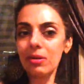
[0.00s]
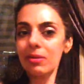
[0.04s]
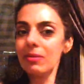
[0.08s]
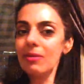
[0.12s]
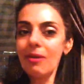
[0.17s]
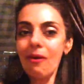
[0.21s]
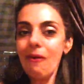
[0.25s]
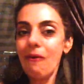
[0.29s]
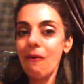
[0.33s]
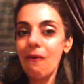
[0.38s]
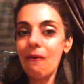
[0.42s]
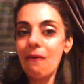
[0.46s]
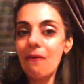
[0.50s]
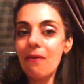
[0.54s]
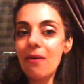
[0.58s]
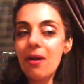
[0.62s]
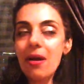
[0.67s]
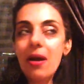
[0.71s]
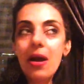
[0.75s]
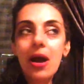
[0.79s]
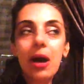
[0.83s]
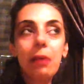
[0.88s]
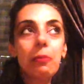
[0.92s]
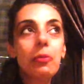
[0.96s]
No,
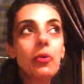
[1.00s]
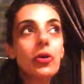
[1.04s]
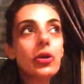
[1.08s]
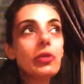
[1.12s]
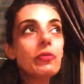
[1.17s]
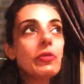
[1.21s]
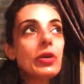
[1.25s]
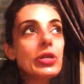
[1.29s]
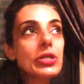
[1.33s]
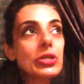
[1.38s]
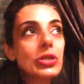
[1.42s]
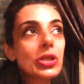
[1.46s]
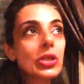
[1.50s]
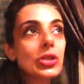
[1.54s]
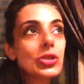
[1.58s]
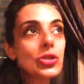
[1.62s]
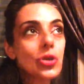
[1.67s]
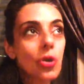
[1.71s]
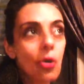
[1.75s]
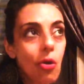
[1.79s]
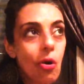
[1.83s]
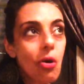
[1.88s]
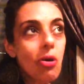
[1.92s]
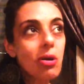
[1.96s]
a motivational
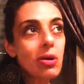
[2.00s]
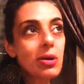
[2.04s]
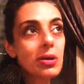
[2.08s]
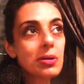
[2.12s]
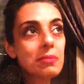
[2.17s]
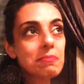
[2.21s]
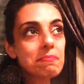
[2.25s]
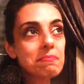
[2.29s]
talk,